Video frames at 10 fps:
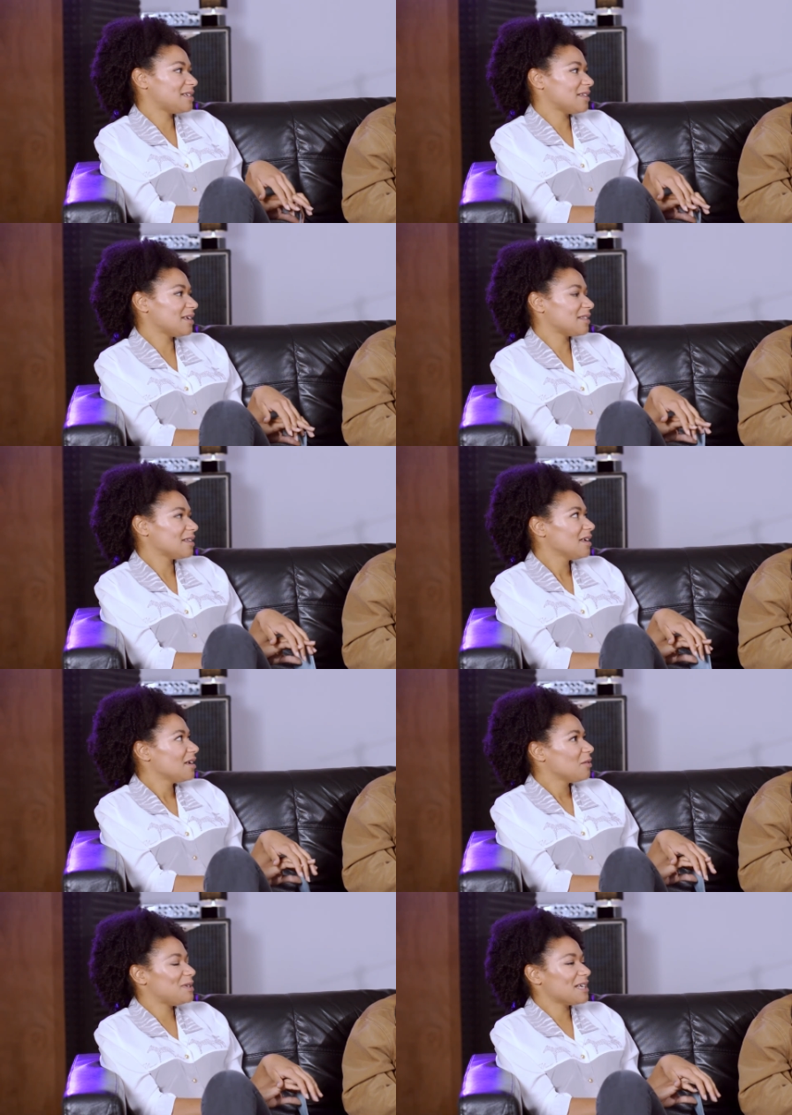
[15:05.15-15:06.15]
And I think
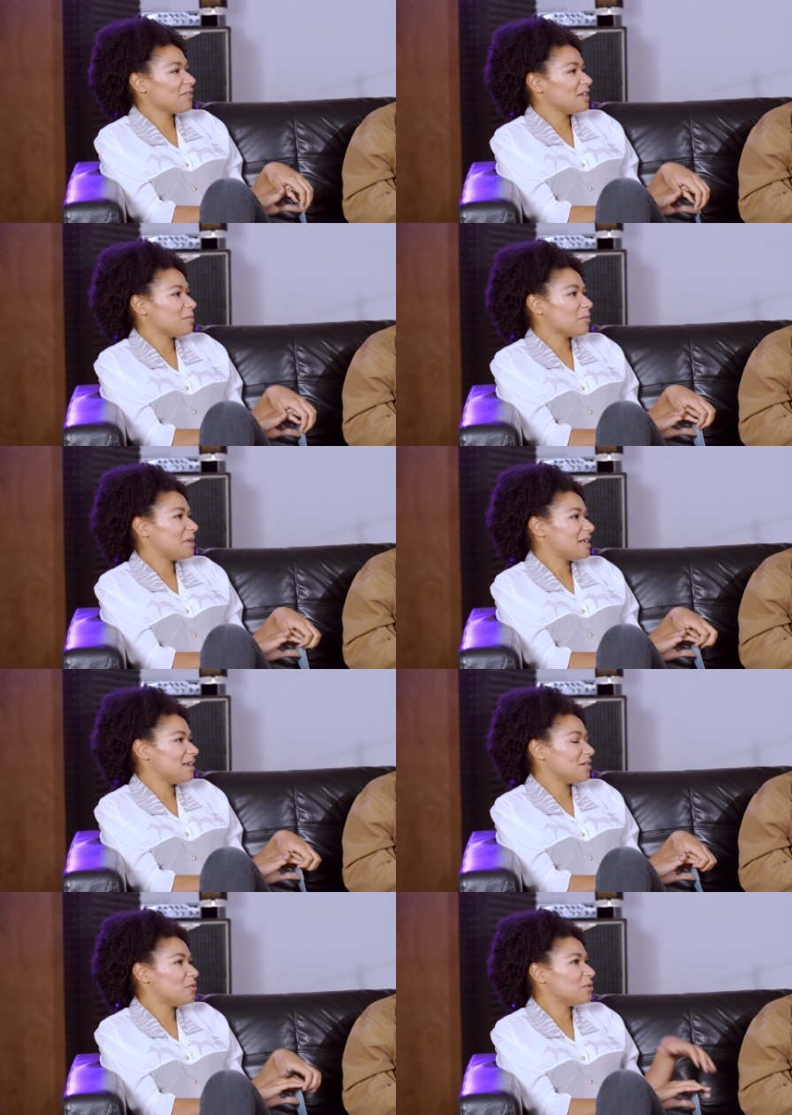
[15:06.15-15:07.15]
we definitely
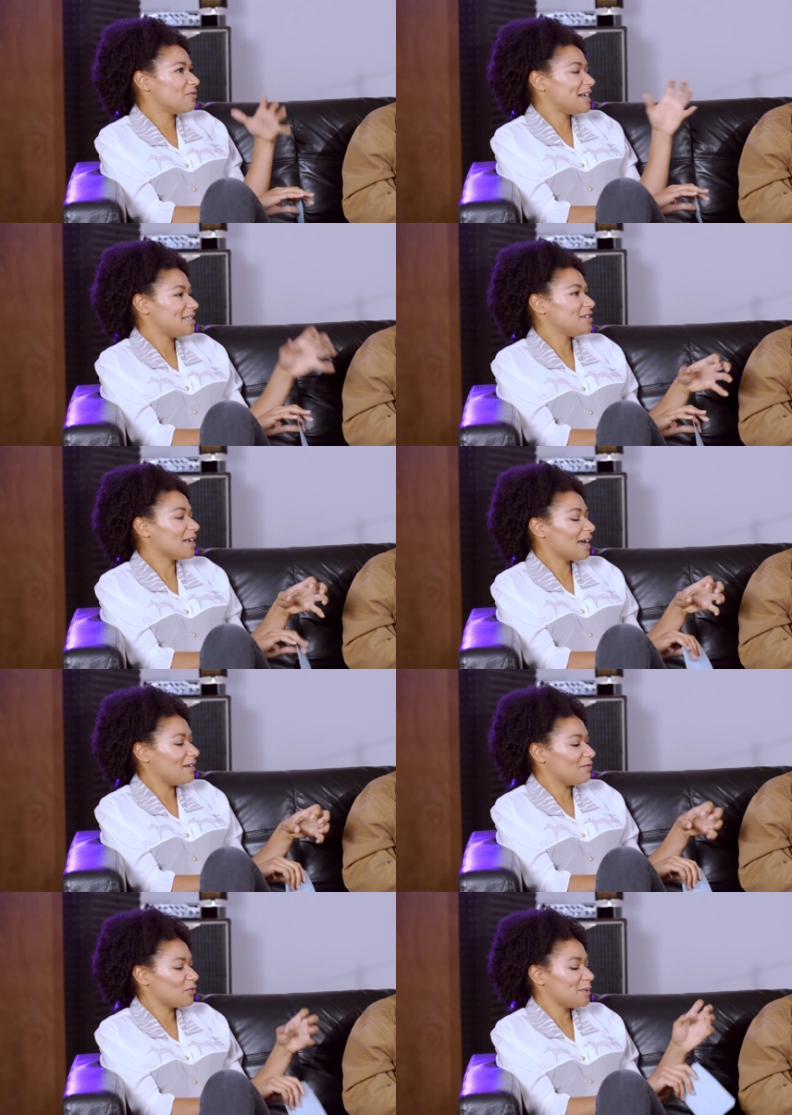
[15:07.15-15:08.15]
probably all already do that,
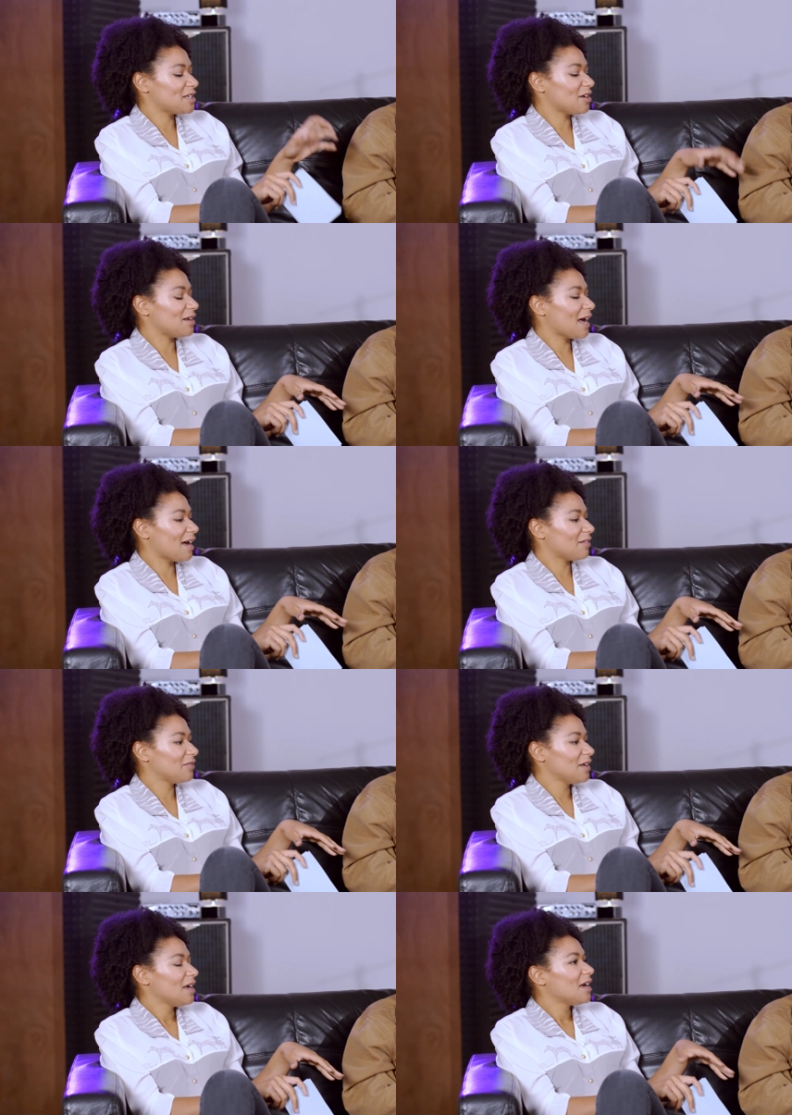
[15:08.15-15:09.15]
even if we don't have
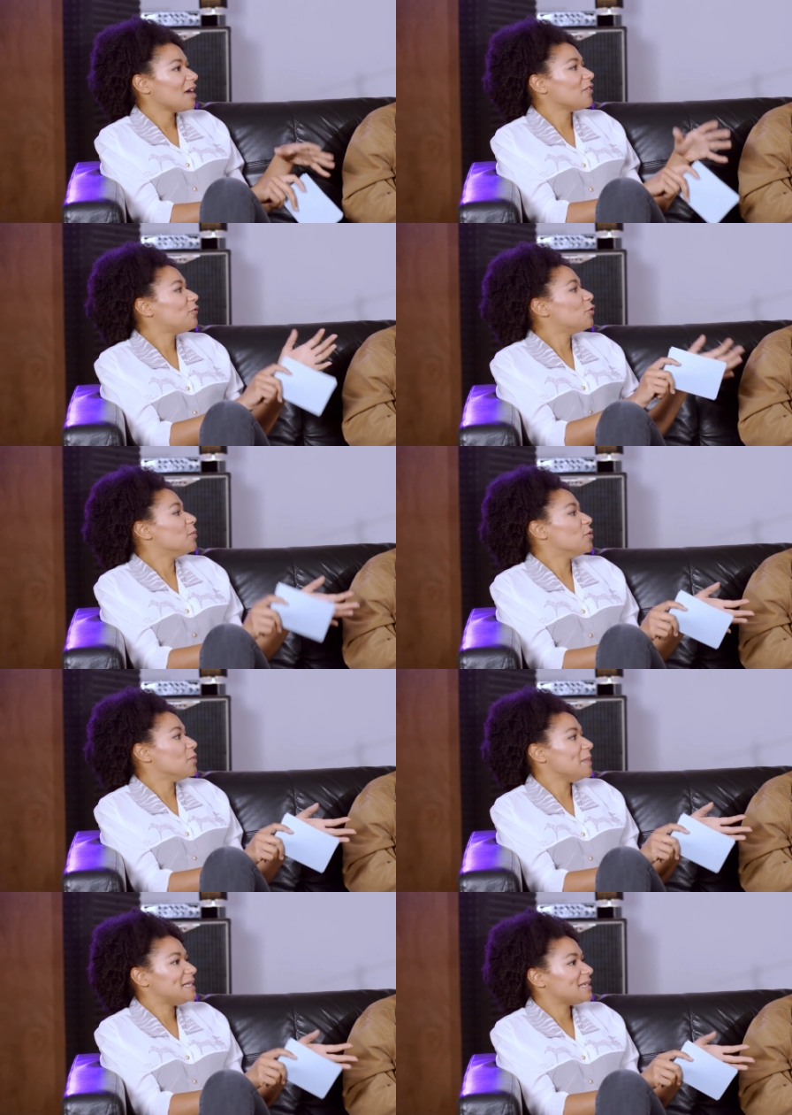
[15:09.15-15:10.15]
a formal
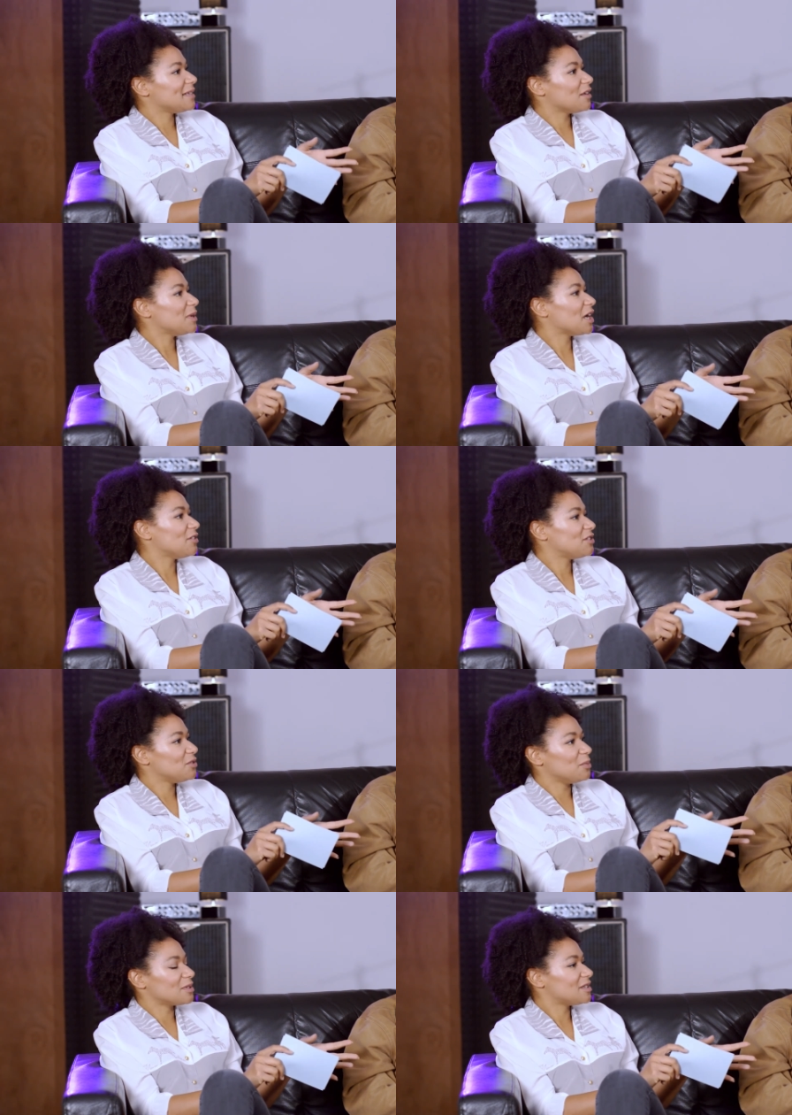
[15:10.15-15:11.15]
meeting that we go
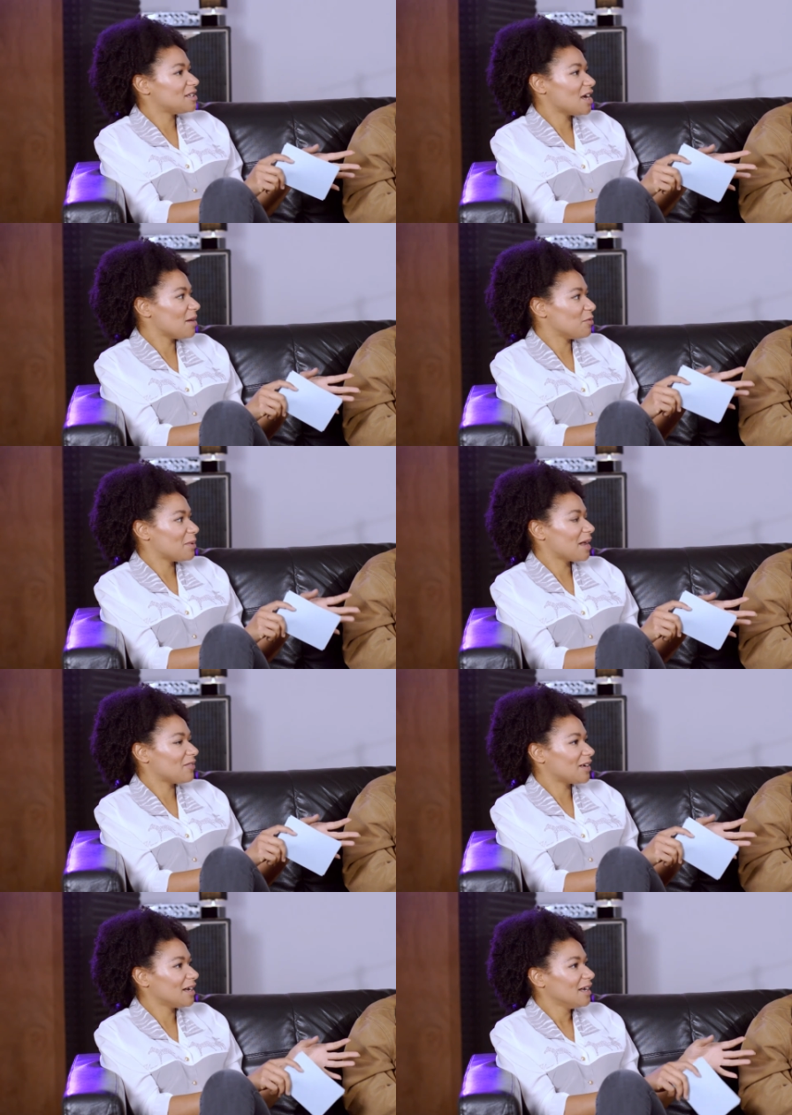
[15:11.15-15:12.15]
to once a term or
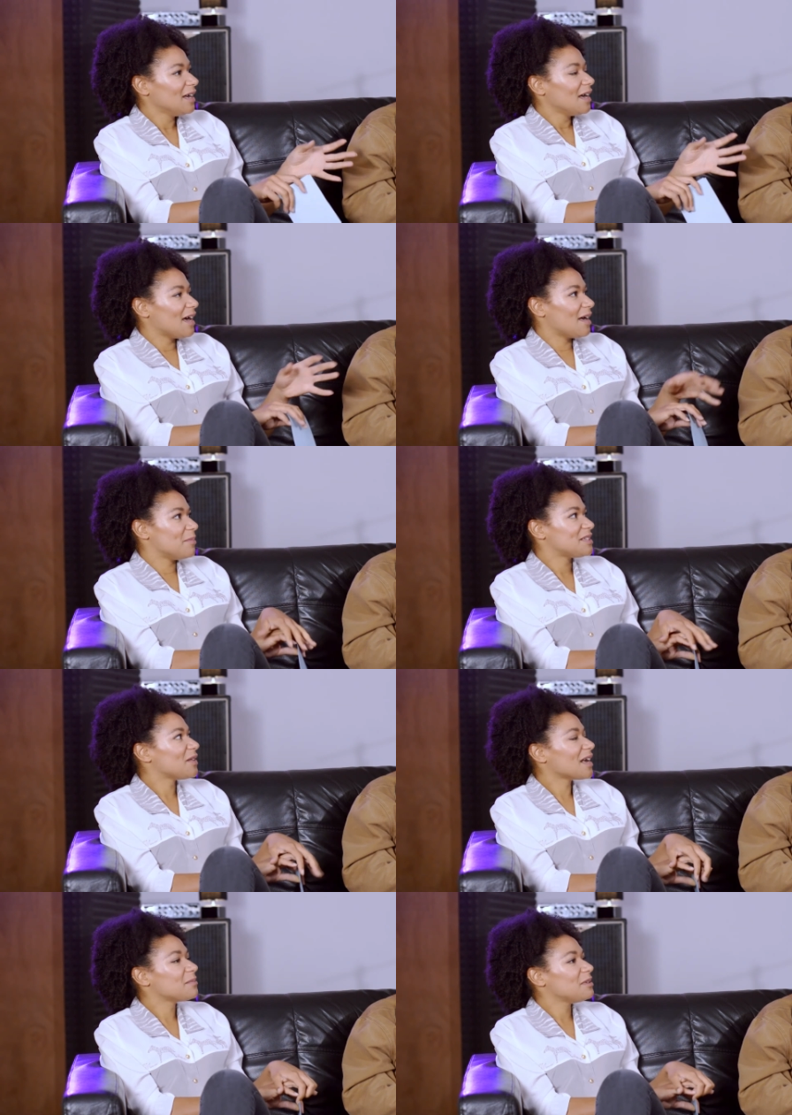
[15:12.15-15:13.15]
whatever. So
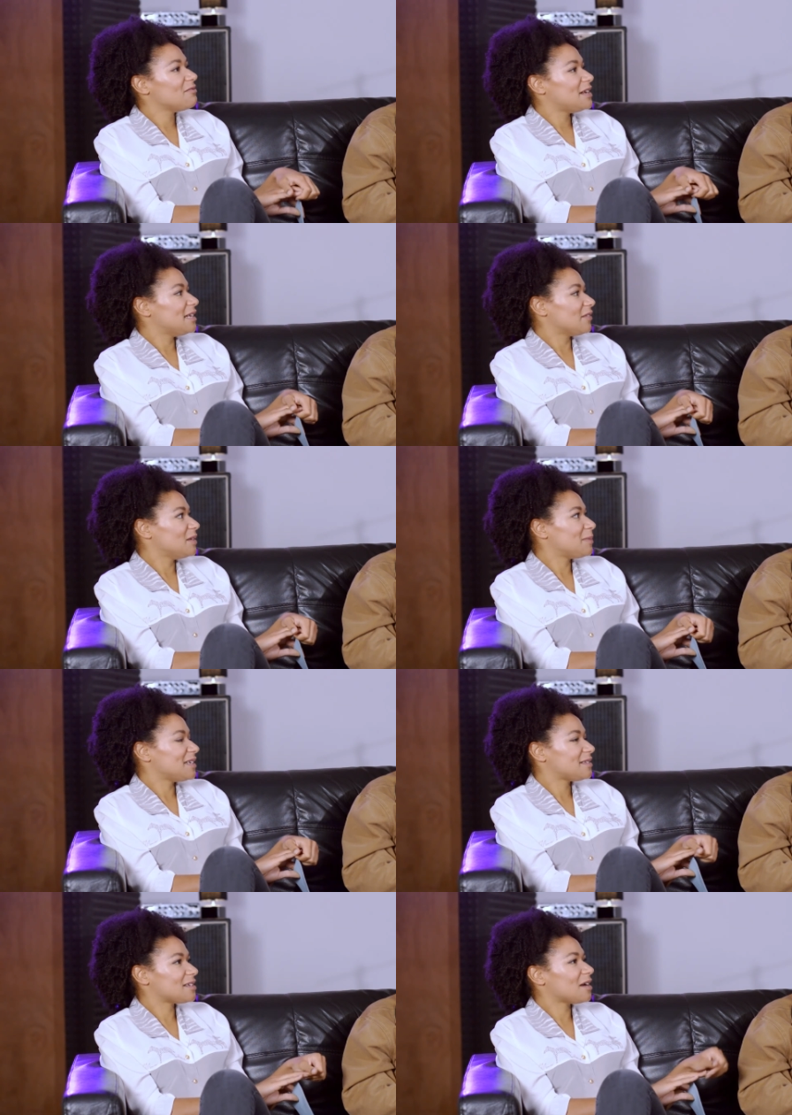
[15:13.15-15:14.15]
that can be a really lovely
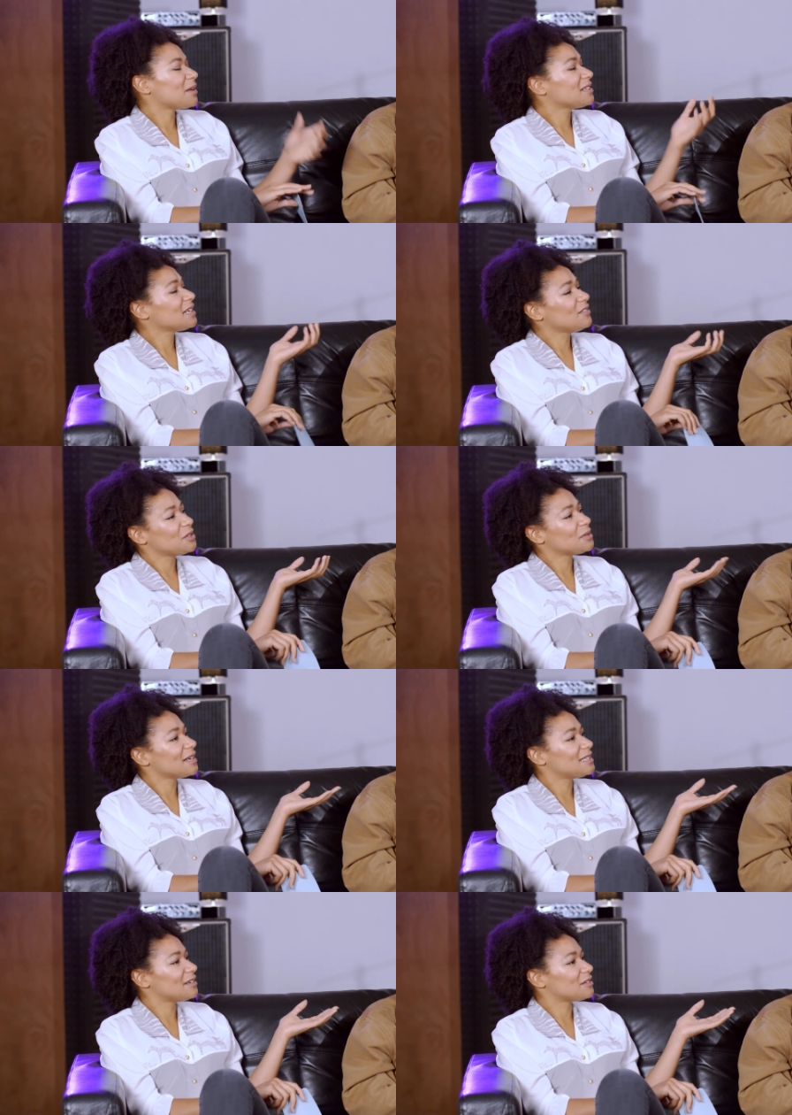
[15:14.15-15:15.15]
place to start. Plus it gives you an
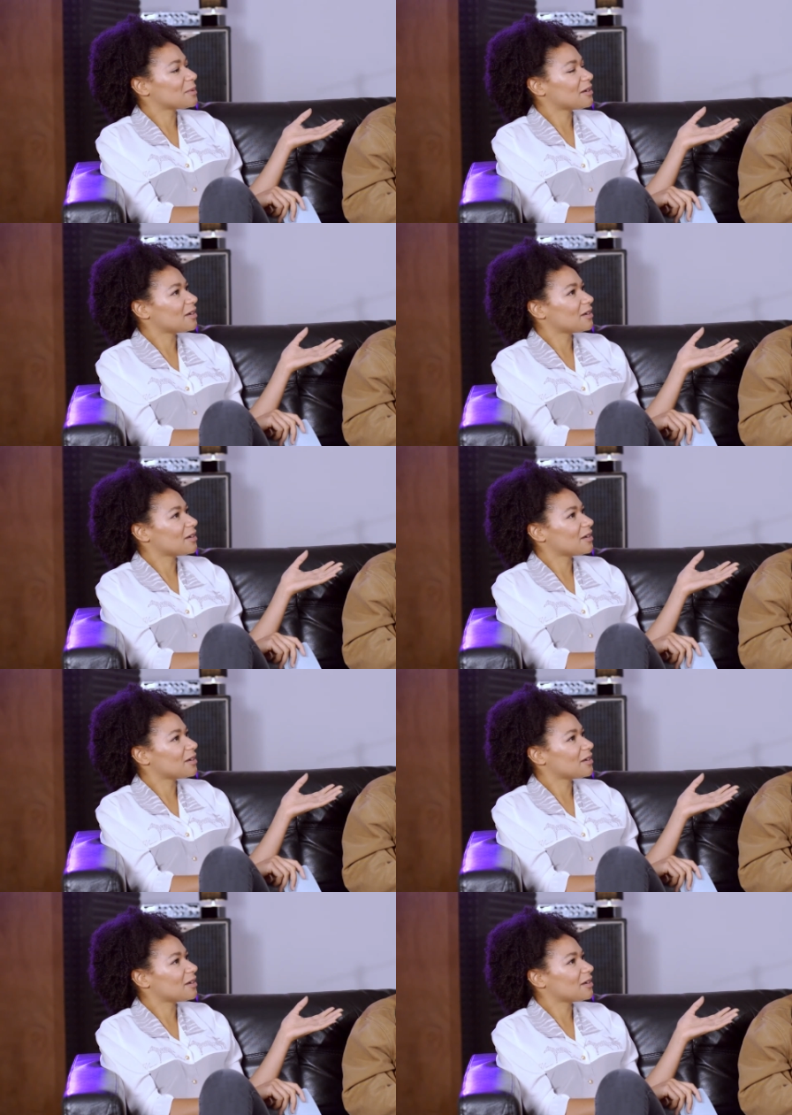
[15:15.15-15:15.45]
idea as well.